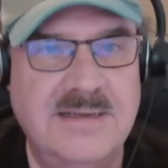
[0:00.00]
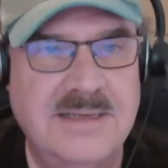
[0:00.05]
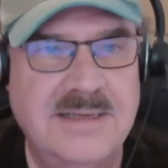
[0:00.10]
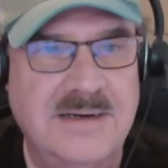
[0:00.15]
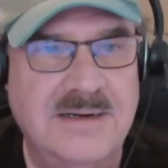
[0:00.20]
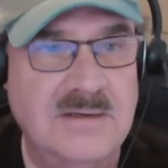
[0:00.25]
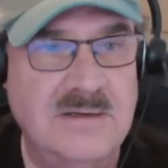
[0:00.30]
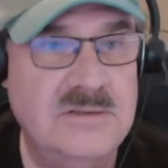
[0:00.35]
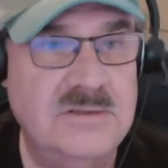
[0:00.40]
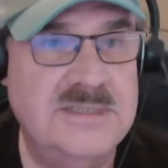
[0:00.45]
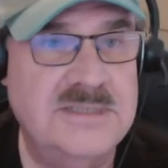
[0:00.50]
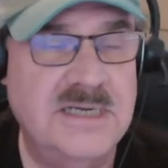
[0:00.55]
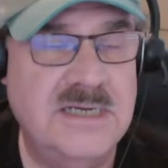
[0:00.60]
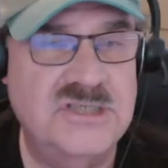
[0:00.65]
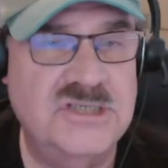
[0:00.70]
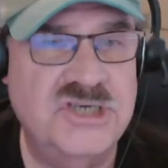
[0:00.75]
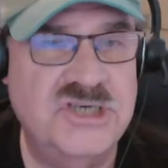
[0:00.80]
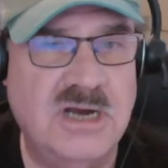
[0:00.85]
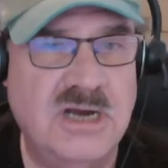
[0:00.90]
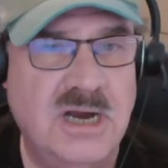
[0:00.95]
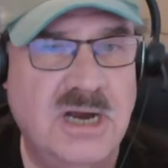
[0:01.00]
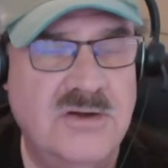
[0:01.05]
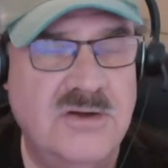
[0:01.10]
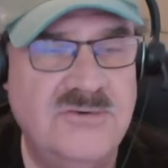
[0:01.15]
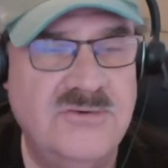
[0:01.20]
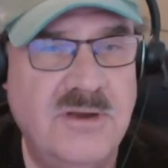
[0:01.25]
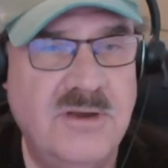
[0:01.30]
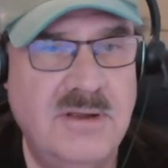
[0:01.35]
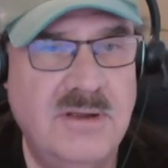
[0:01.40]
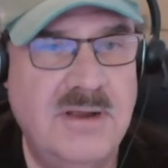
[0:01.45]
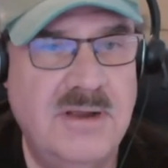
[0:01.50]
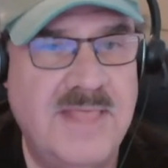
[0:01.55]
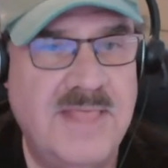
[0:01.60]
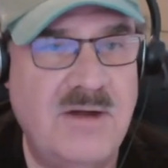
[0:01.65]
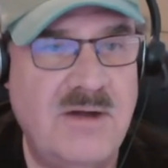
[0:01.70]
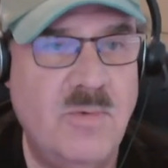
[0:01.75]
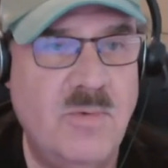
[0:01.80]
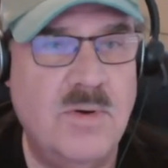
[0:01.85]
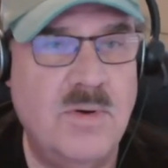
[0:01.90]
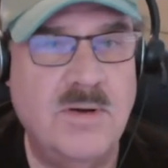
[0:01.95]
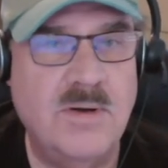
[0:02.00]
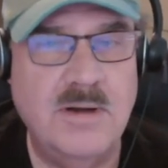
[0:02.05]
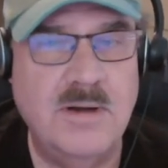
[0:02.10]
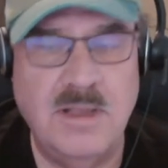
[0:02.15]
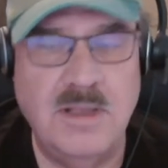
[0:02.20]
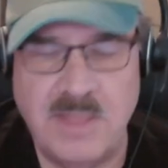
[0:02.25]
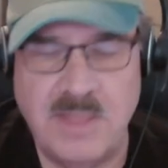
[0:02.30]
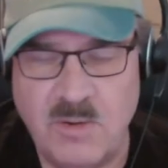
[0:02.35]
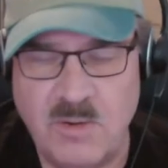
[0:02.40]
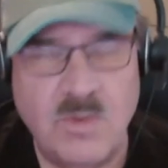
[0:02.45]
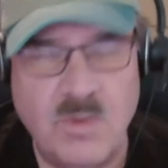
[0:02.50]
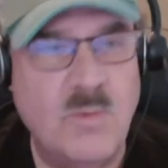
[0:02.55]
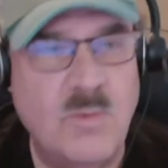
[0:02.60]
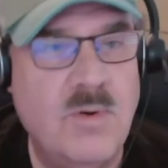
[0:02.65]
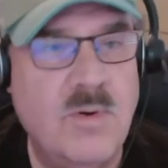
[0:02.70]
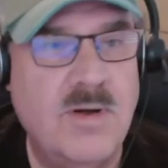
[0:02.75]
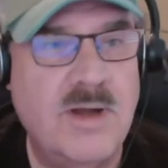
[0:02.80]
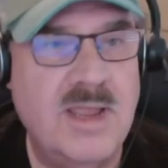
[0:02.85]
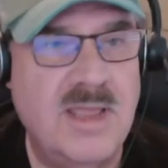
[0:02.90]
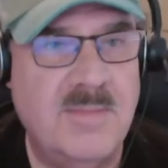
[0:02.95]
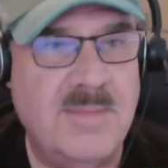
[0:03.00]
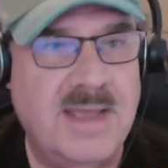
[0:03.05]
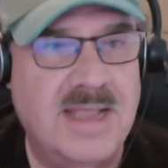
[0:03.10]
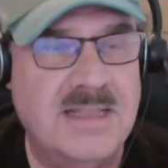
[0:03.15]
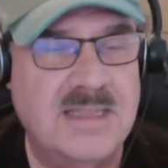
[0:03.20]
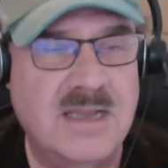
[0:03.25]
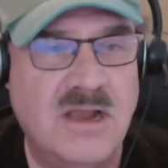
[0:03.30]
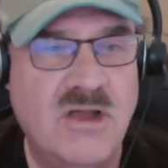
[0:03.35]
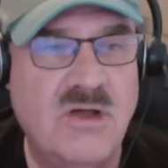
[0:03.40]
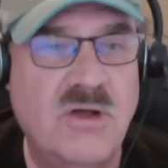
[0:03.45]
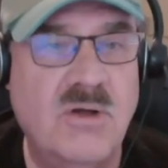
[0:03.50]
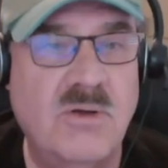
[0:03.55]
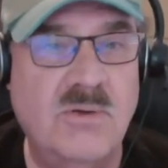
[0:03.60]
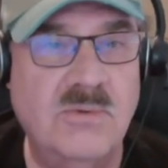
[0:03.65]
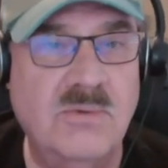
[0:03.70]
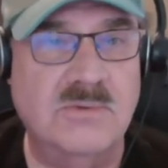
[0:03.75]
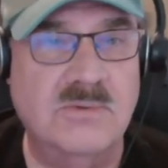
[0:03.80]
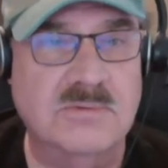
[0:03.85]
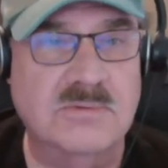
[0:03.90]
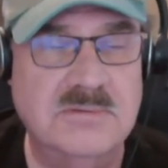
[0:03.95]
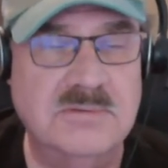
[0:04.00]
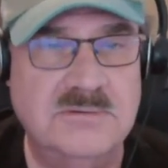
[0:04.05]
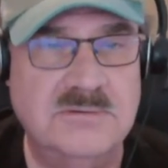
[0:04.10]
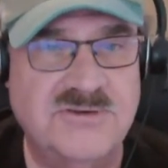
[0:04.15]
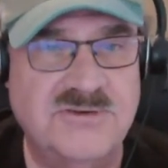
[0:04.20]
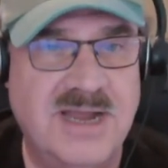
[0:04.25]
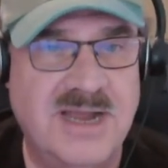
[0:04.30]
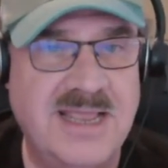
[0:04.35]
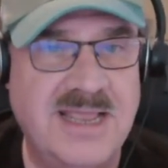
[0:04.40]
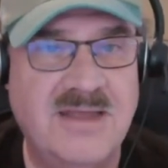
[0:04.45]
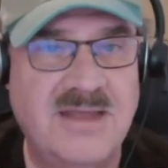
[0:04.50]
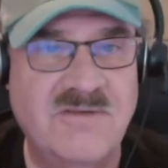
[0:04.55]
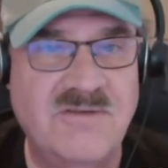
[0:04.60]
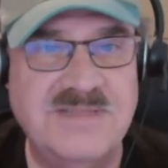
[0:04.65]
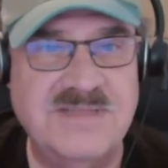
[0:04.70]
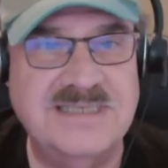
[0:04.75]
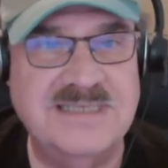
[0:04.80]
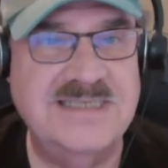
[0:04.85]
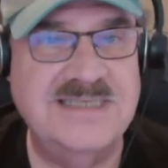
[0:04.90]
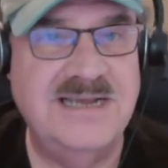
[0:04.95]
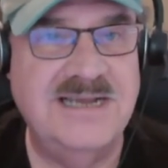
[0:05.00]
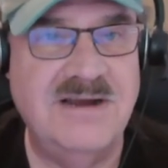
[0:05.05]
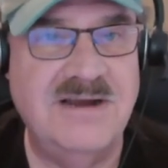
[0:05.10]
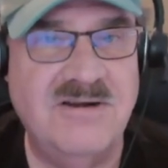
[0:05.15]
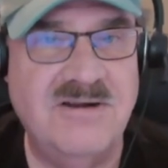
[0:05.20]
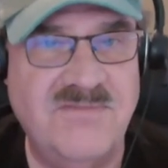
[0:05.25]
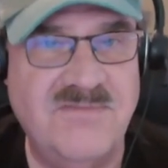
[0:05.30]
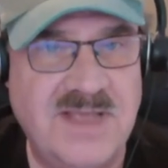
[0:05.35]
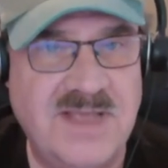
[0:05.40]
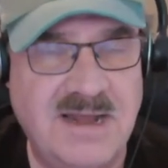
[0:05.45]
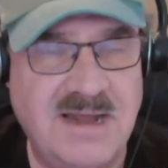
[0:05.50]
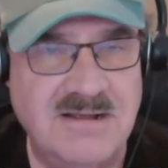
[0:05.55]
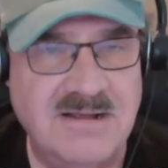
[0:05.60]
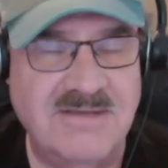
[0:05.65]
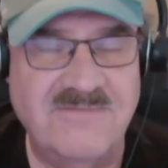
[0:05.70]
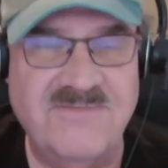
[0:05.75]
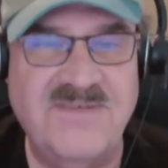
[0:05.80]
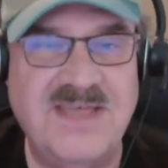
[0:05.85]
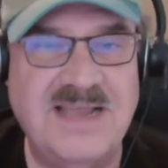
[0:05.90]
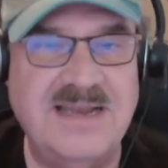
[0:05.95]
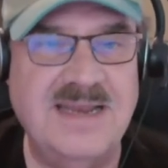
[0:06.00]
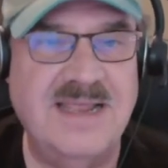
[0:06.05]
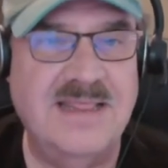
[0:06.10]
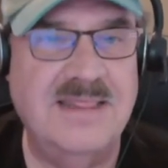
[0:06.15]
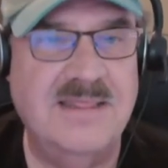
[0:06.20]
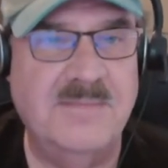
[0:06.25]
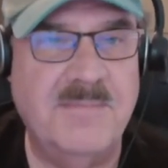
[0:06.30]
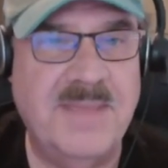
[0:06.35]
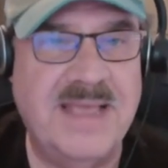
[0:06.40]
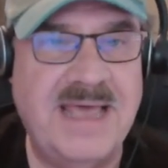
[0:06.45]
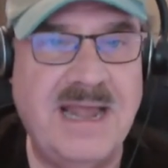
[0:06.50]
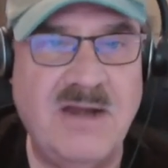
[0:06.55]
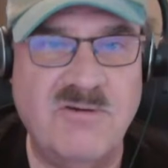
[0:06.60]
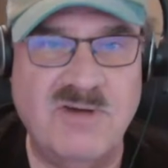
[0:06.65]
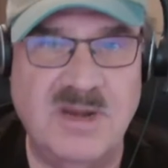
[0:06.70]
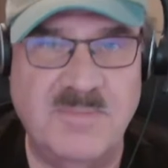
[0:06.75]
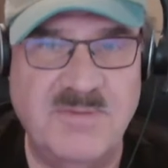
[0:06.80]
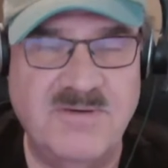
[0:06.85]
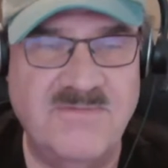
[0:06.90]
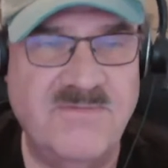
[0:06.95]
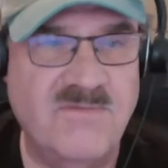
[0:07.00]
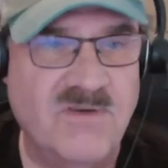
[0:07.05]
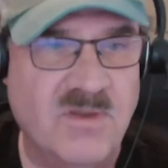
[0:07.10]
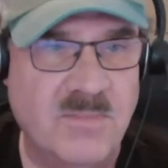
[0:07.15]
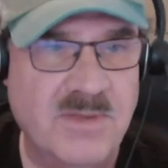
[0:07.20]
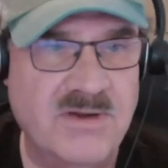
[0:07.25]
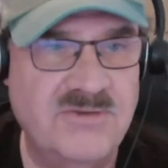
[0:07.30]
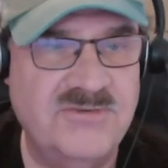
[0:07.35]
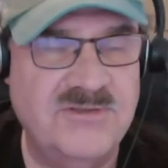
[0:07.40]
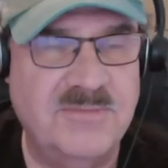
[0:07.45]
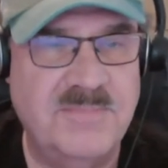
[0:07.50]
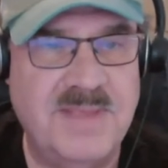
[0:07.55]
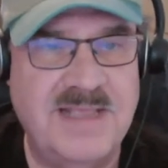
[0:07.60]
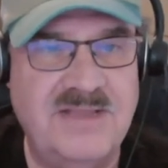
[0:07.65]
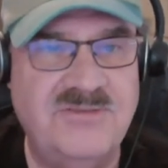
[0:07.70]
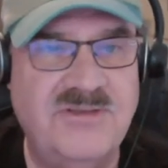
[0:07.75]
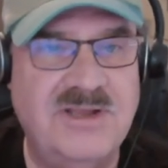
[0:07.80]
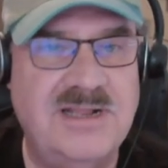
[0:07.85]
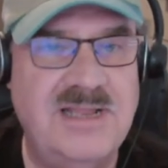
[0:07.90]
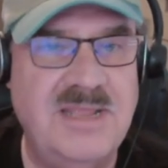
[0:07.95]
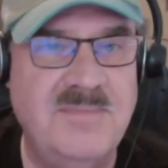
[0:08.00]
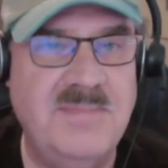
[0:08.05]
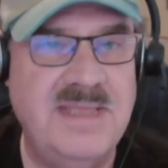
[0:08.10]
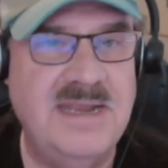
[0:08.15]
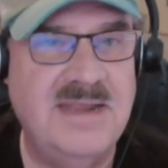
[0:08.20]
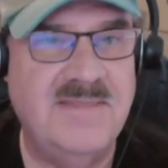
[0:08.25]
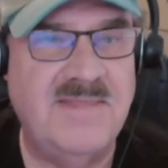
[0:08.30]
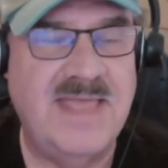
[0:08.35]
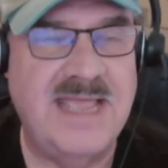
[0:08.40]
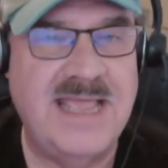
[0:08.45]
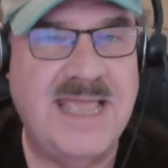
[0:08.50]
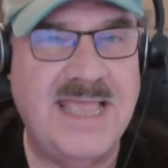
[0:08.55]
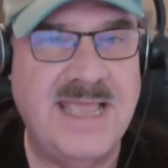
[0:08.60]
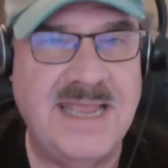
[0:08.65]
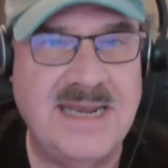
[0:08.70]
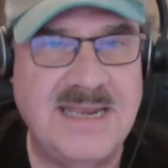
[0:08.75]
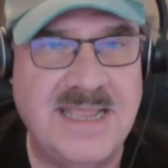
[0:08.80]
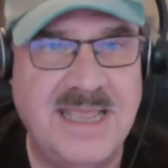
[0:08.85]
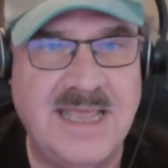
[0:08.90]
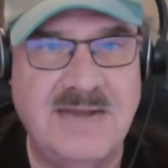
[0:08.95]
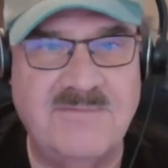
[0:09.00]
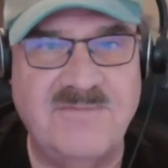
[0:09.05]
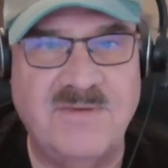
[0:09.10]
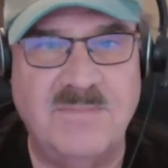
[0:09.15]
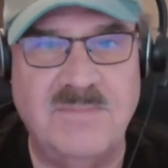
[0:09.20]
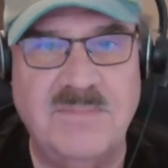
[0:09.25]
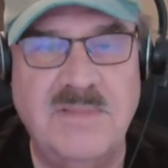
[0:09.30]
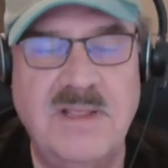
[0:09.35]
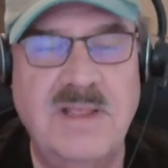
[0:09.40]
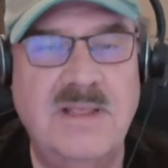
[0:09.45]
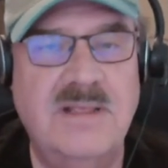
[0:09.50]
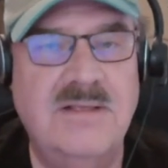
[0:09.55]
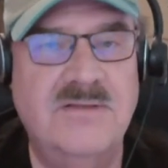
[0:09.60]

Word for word: you know losing a charge they don't worry they don't want to worry about the cold trying to get over the sierra nevada affecting the battery performance and basically meaning they can't get from